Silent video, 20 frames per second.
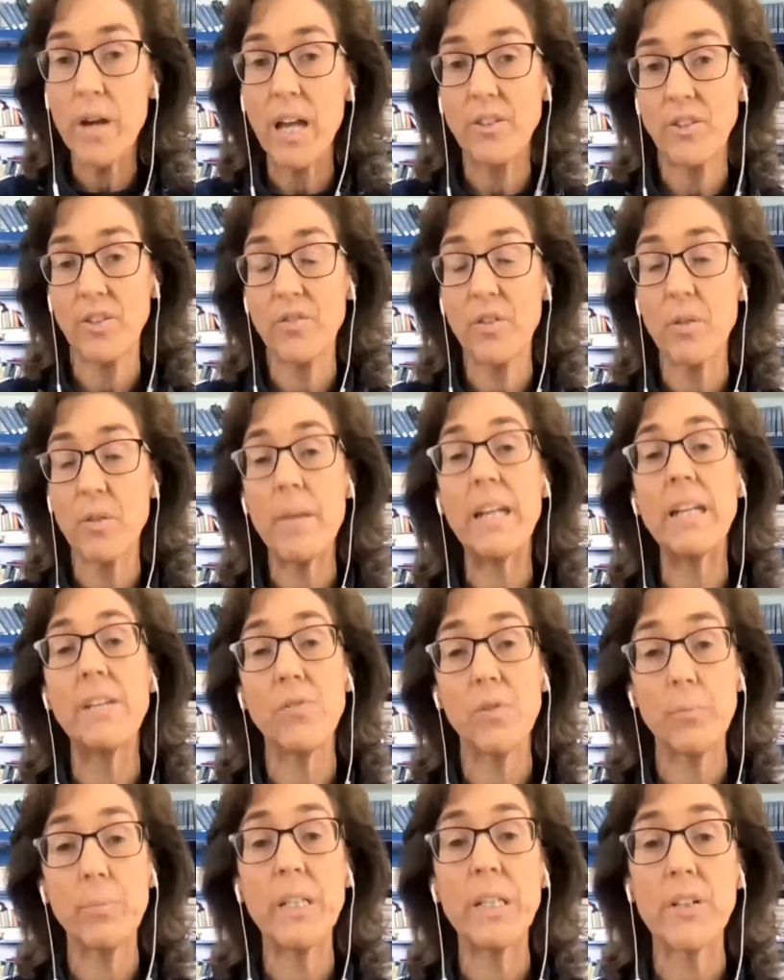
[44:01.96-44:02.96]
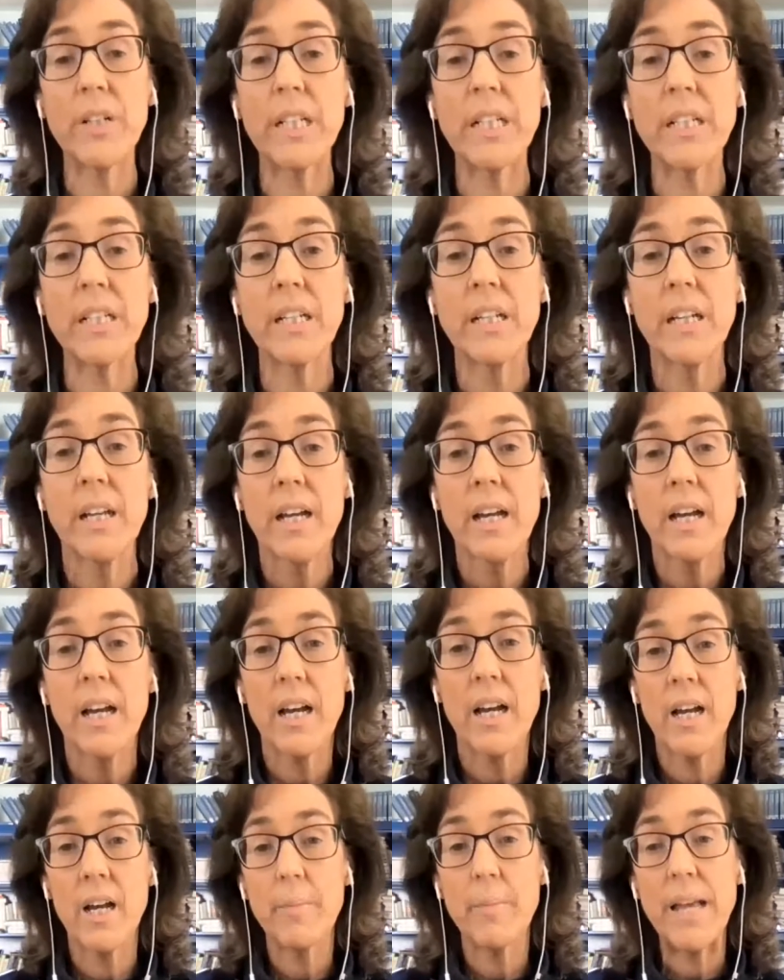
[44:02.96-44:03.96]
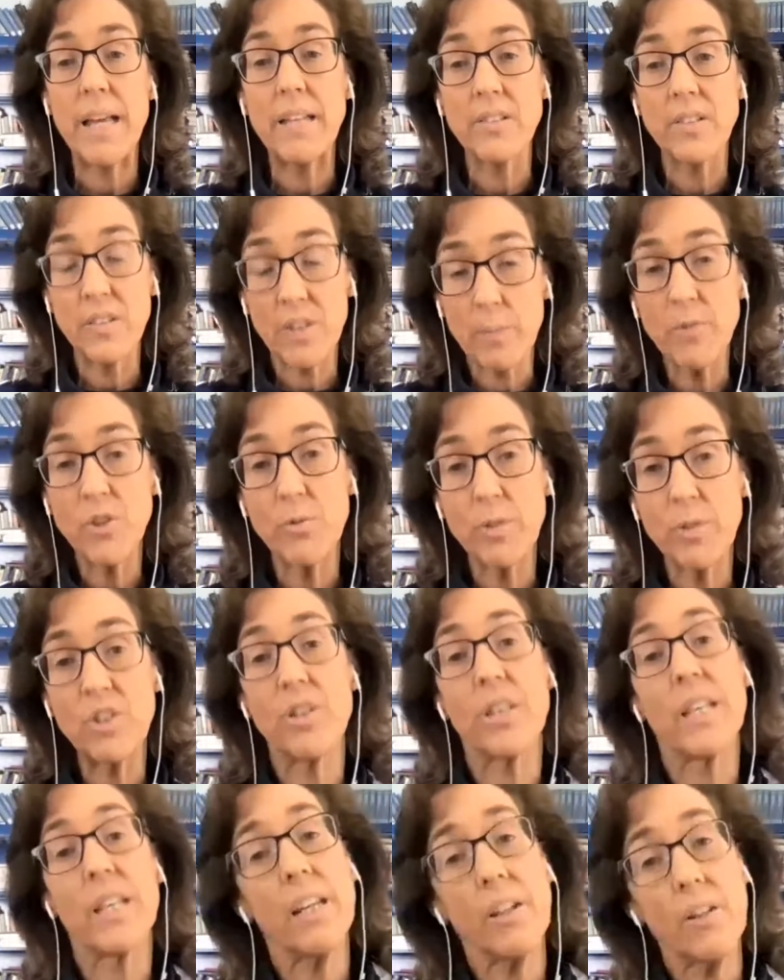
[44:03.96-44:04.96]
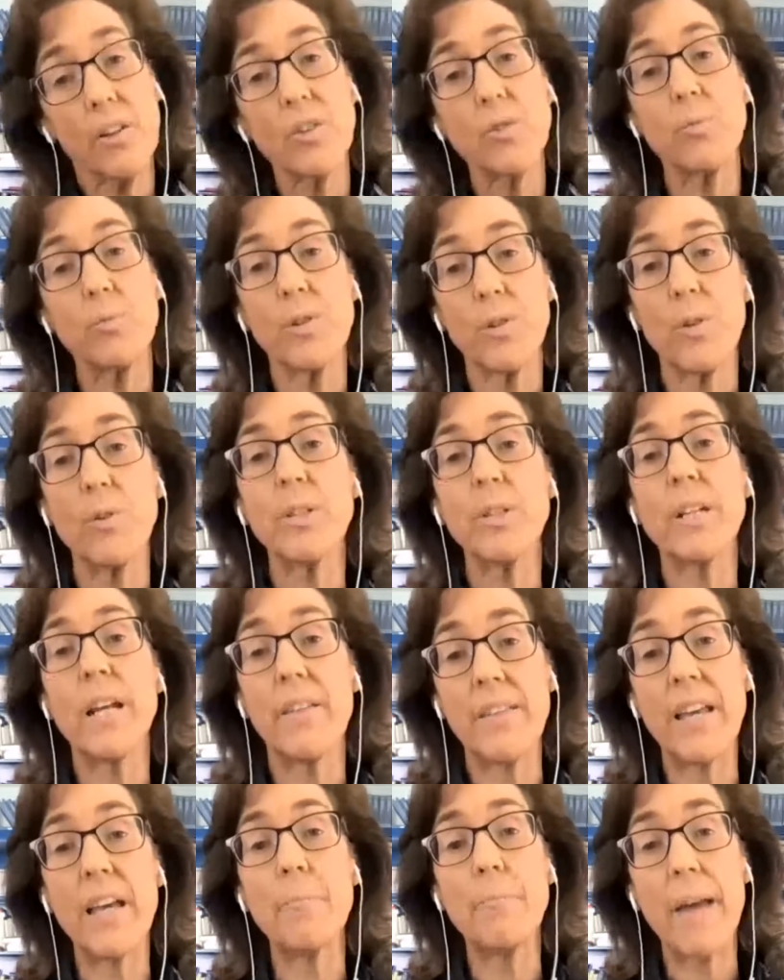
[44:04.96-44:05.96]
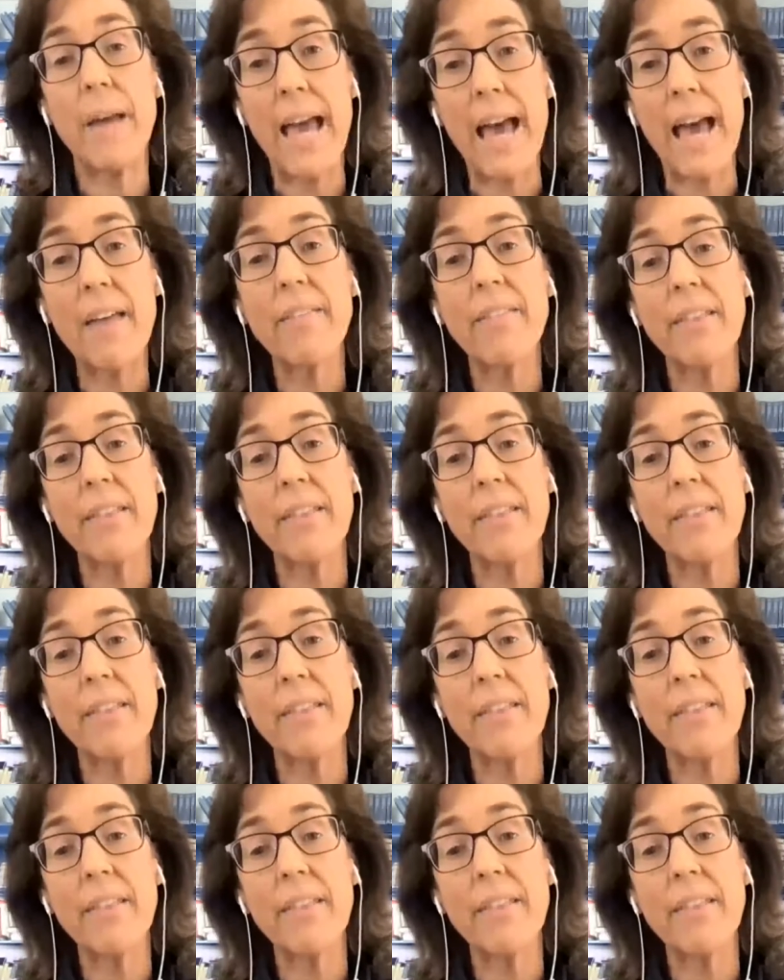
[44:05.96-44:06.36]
of the medieval period. And some Jewish thinkers will go down that path,